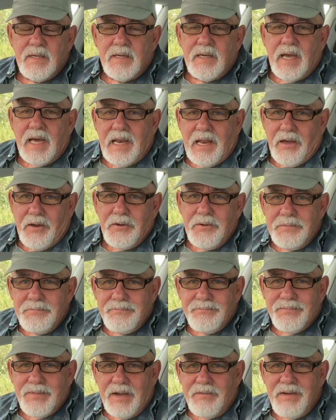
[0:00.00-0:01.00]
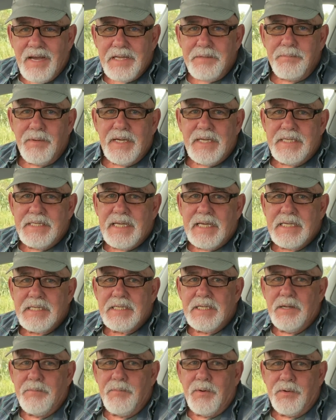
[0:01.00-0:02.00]
Hello, I've had my
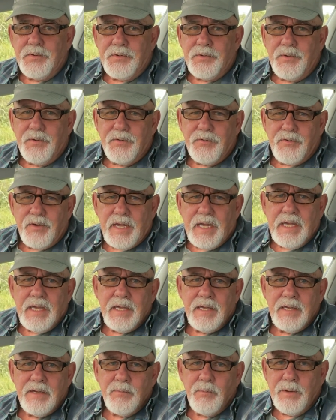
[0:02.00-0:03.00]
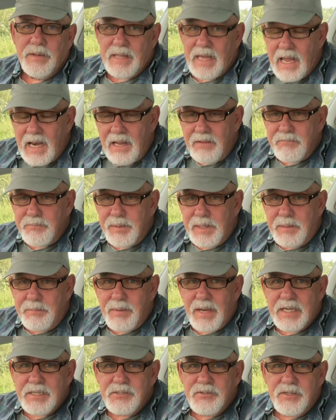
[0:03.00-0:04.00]
Tesla Model 3 with LFP
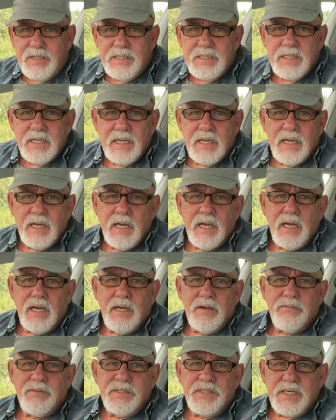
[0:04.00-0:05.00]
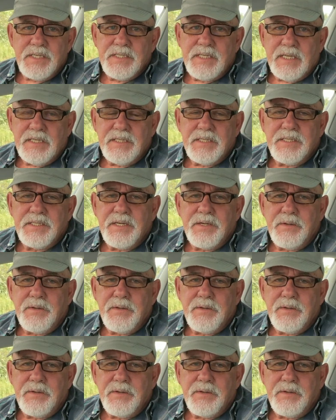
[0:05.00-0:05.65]
batteries for just under 2